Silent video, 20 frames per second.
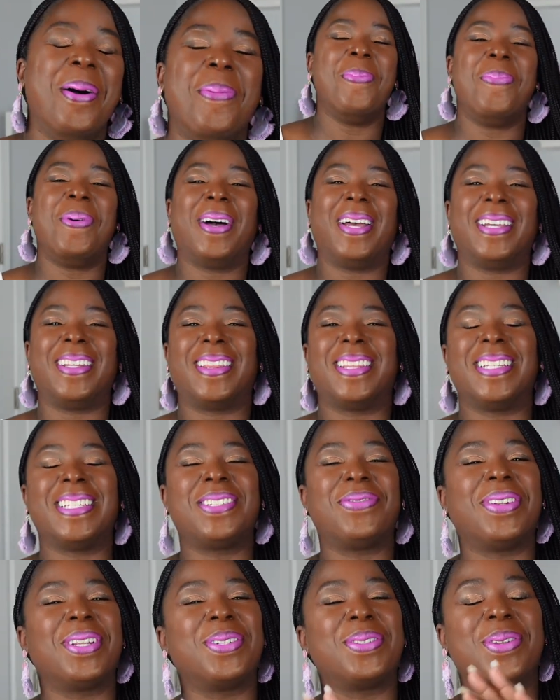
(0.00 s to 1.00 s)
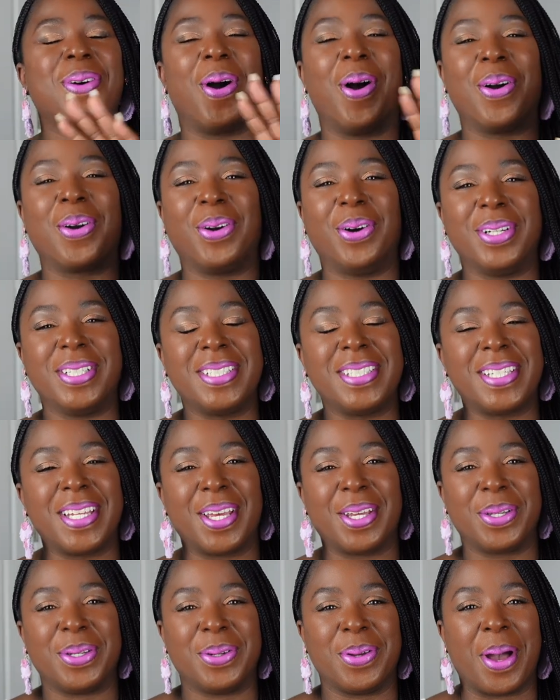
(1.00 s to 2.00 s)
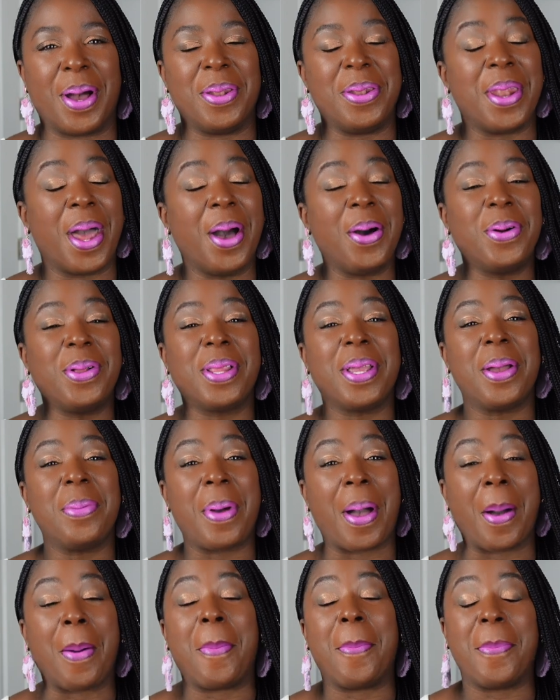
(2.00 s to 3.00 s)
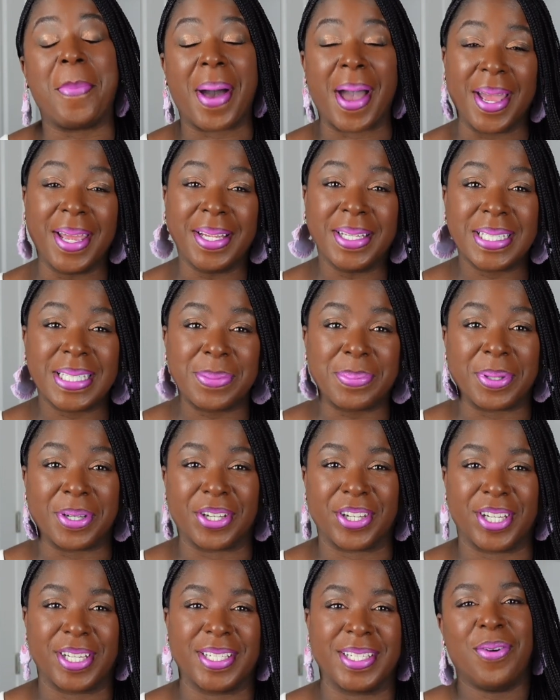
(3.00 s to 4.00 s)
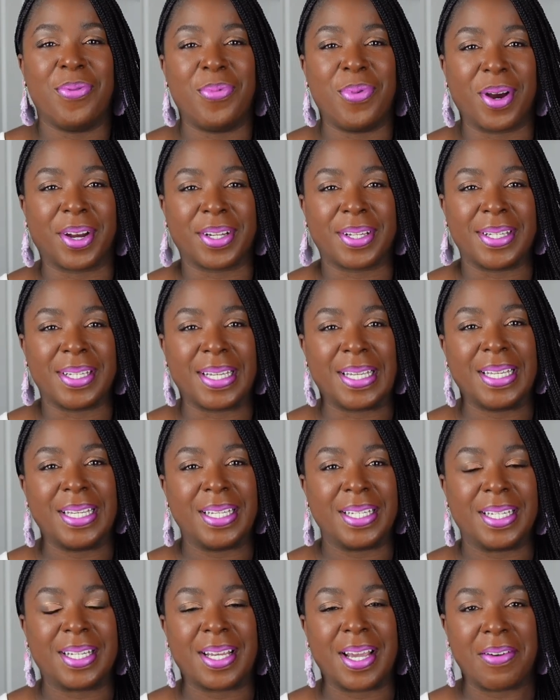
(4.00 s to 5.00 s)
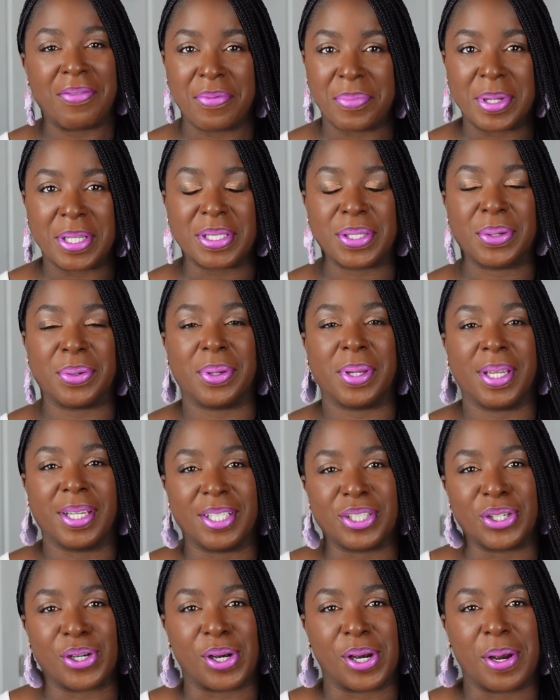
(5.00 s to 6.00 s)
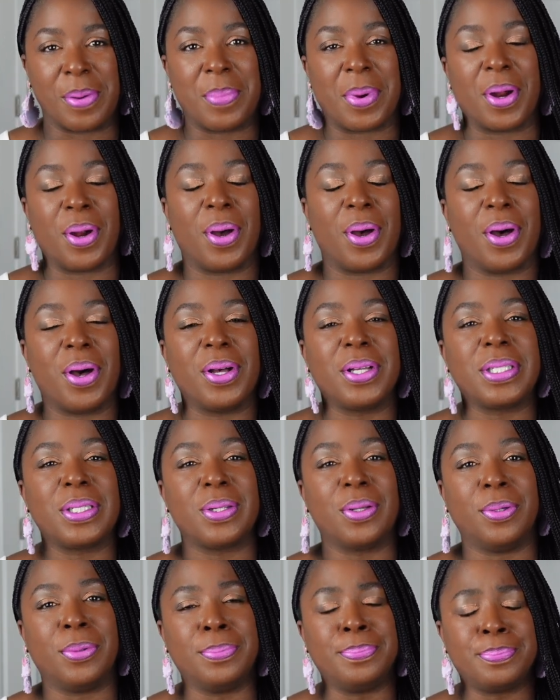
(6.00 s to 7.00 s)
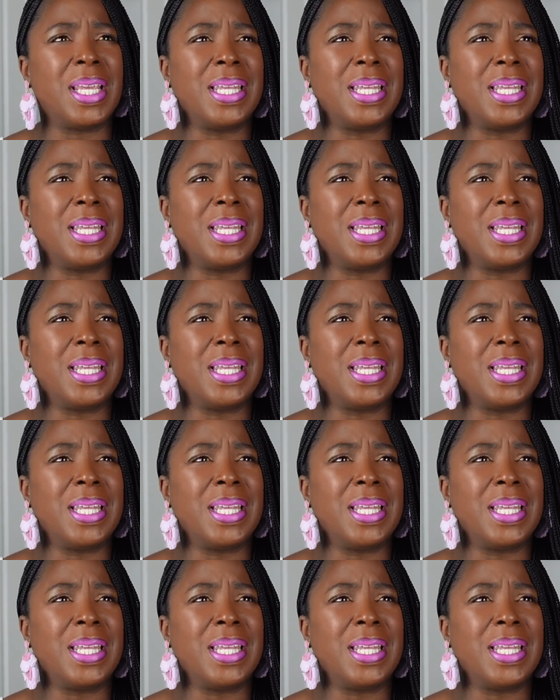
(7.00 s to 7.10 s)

But this video is going to tell you not only about my experience working in governmental HR, but also